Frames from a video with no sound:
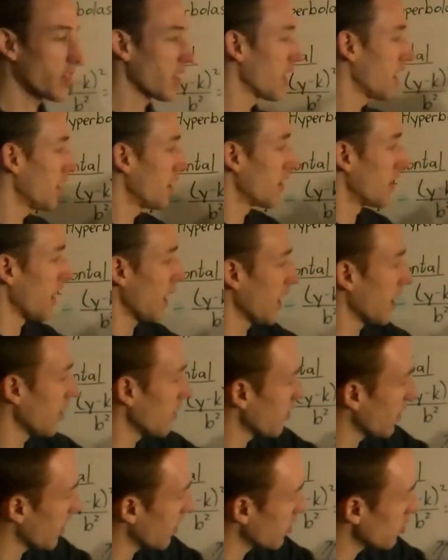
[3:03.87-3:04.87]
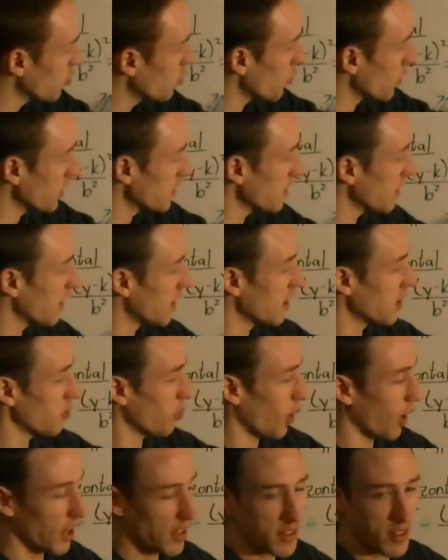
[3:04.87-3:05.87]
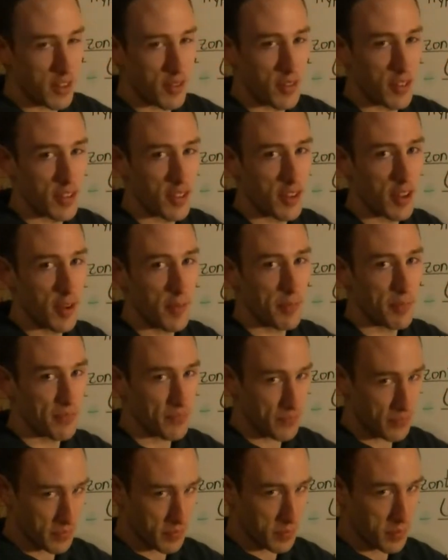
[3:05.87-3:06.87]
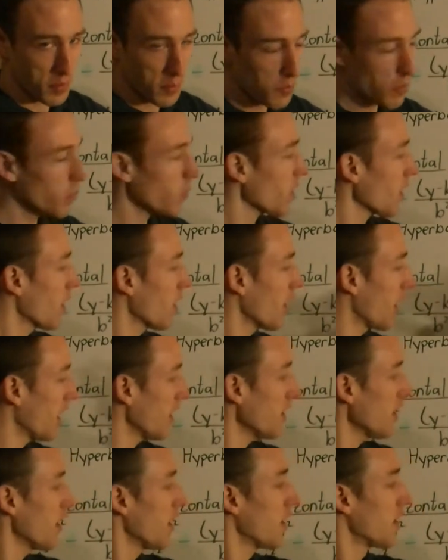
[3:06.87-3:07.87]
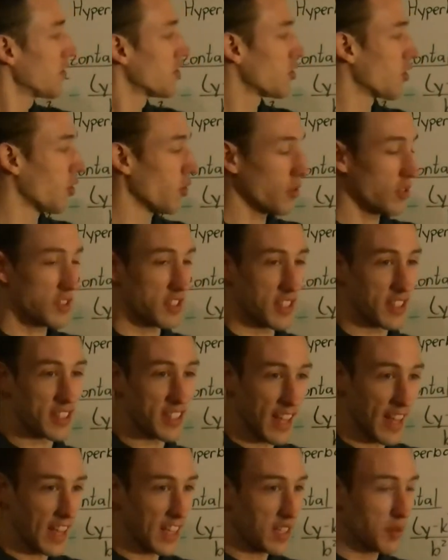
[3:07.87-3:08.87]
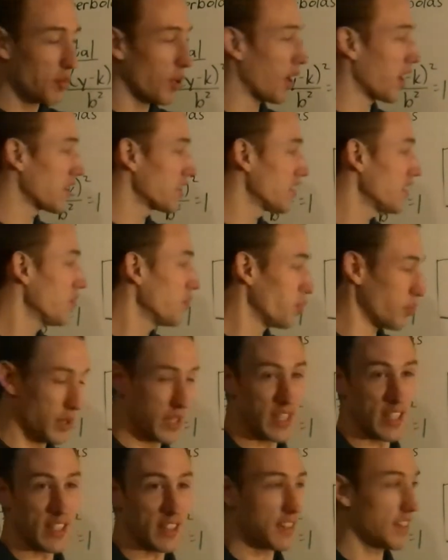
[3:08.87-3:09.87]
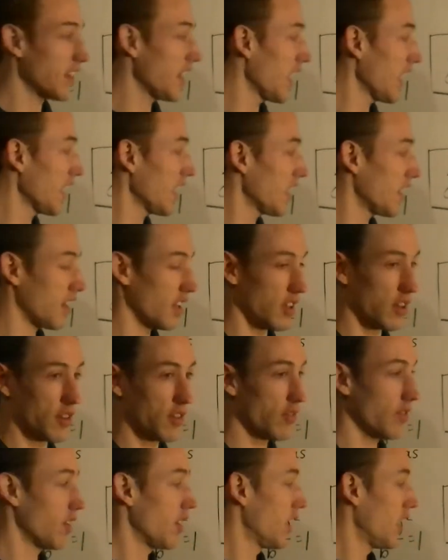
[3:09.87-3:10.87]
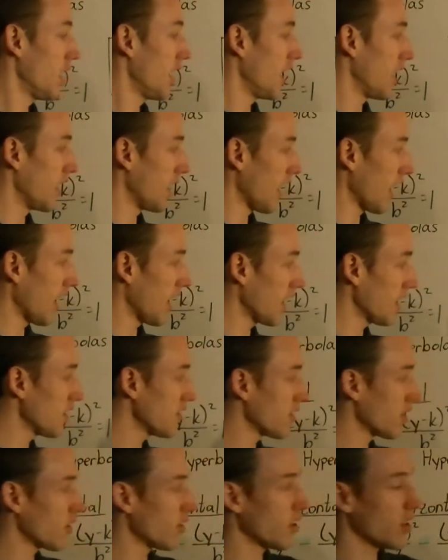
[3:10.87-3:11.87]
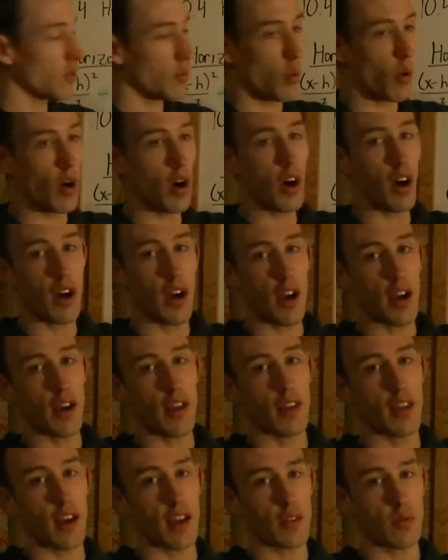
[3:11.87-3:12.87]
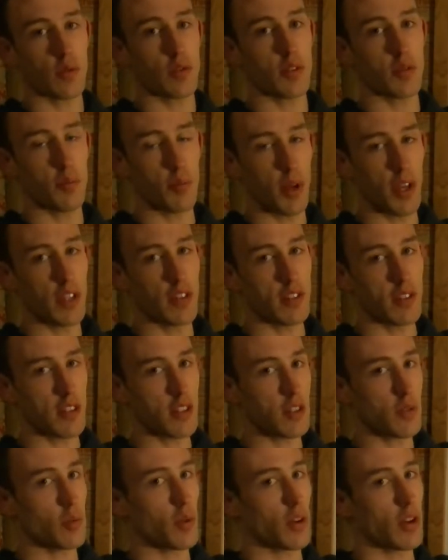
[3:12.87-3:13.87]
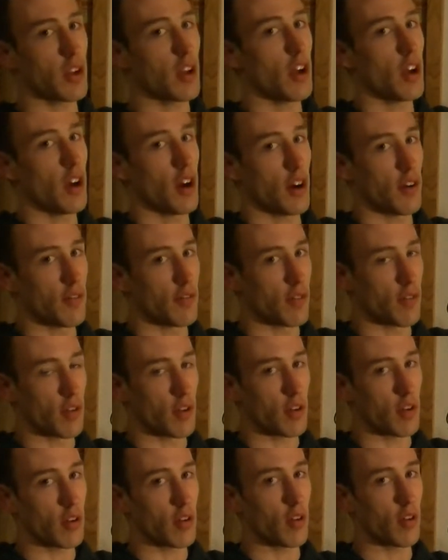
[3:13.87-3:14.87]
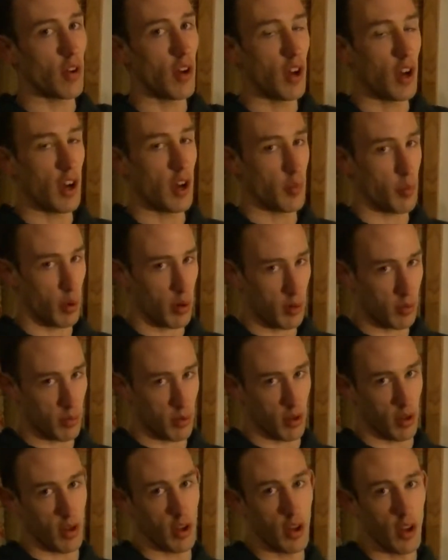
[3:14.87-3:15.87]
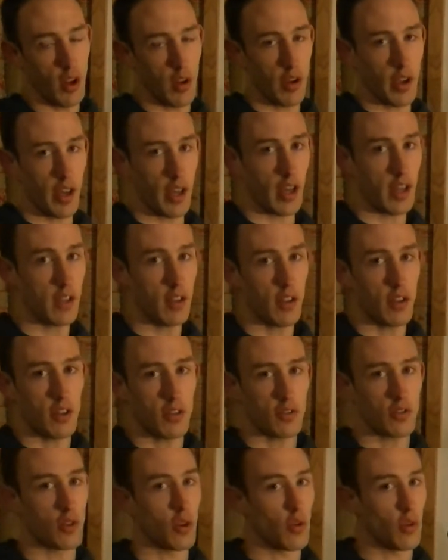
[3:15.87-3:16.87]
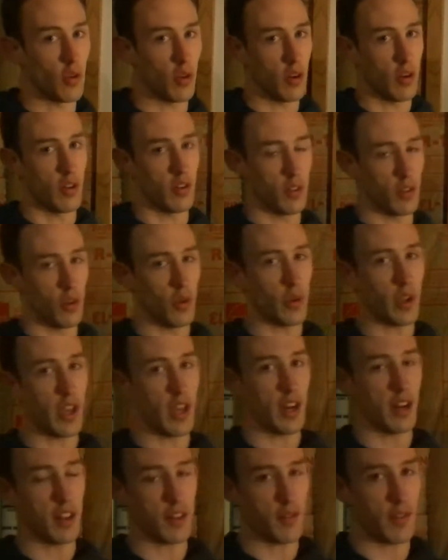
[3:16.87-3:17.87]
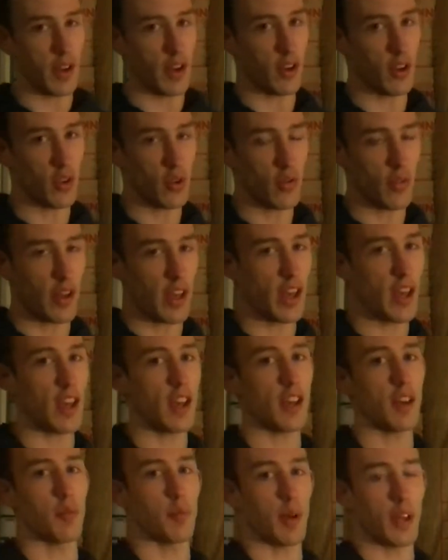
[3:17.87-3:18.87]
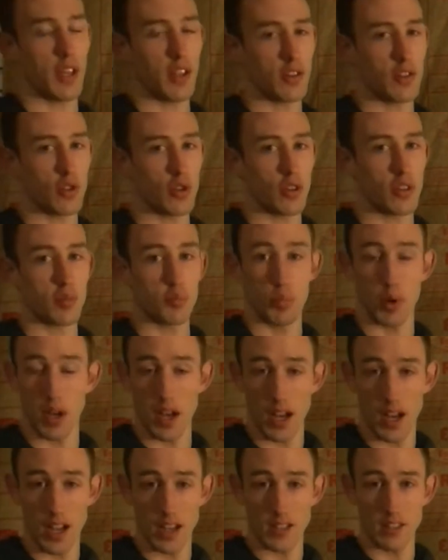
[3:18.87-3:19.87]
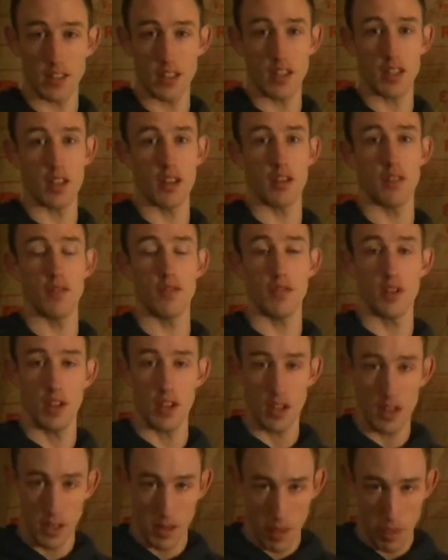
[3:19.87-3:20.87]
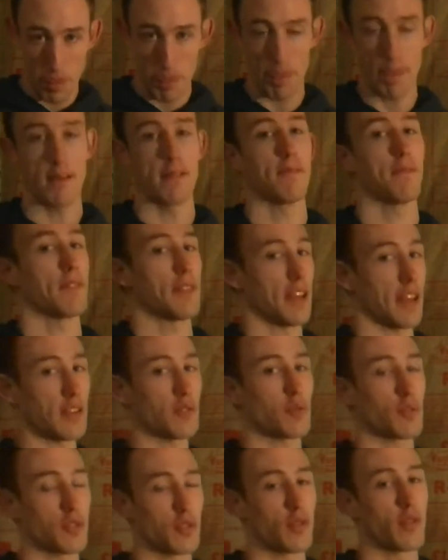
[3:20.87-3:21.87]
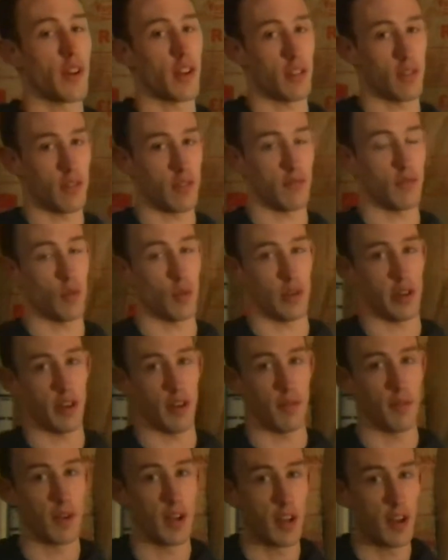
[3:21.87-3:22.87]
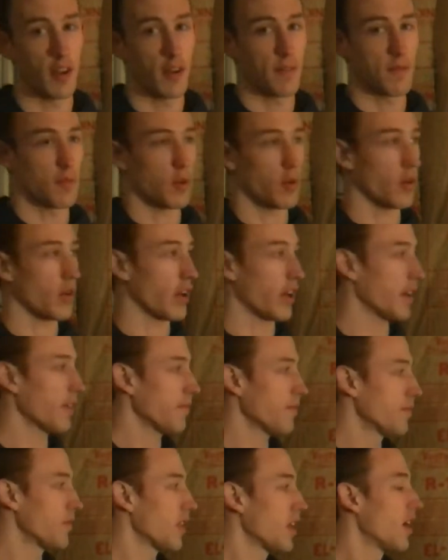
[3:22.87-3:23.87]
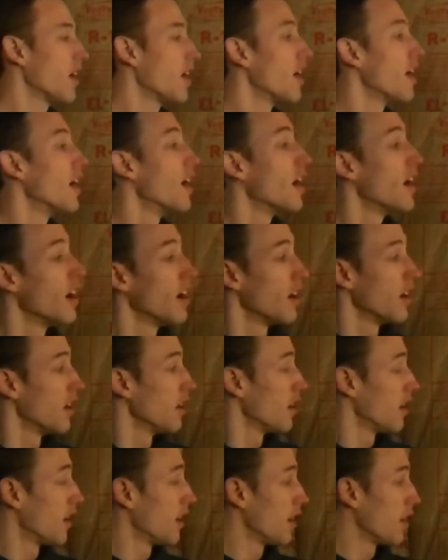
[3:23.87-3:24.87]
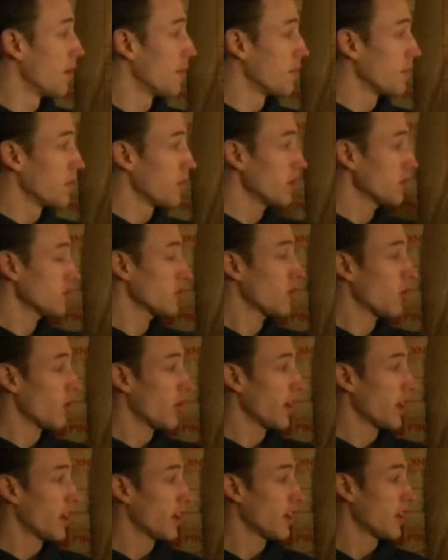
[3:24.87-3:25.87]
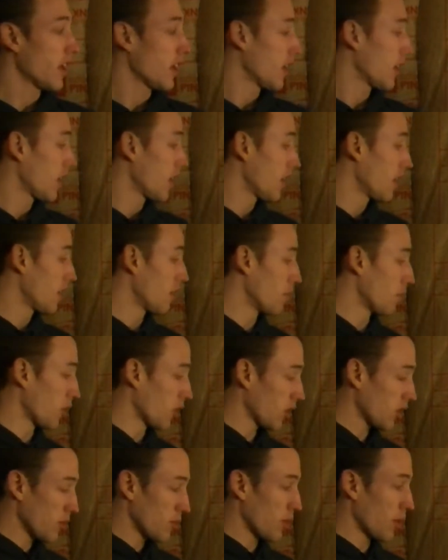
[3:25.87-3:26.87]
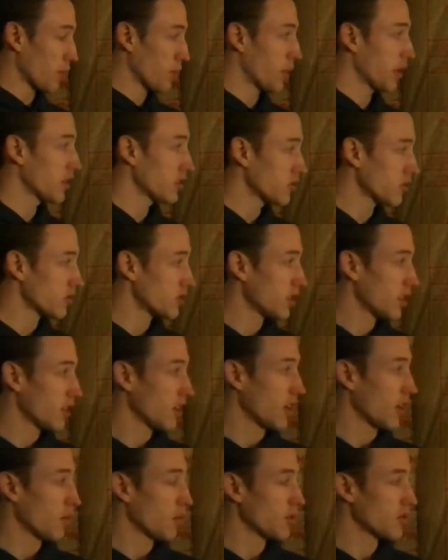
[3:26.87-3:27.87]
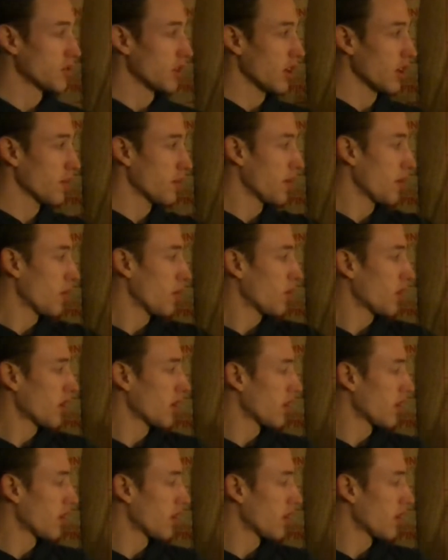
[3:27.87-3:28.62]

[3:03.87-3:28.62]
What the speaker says: the a value once again is positive, isn't it? Okay, so since a is positive, b is negative, and a is underneath y, that's what makes this one a vertical hyperbola. Okay, so locating the value of a and making sure it's positive, that's what you've got to look for here. Okay, let's go ahead and mark up our pictures here, and we'll talk about where